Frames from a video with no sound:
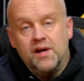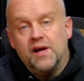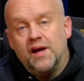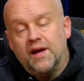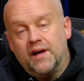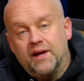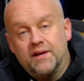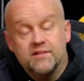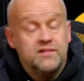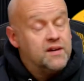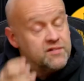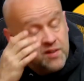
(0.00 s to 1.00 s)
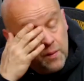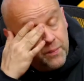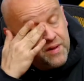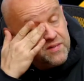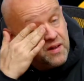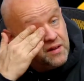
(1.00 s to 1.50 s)
and sales
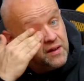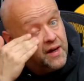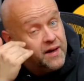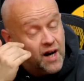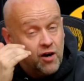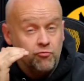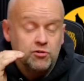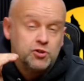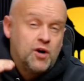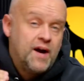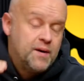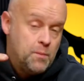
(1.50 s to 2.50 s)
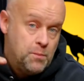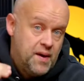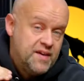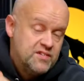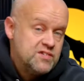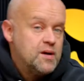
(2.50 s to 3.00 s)
companies alike are trying to
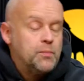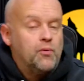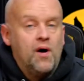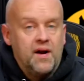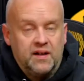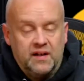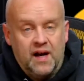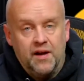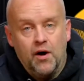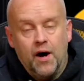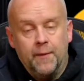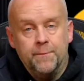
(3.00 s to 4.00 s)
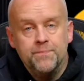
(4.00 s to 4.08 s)
base their product line on.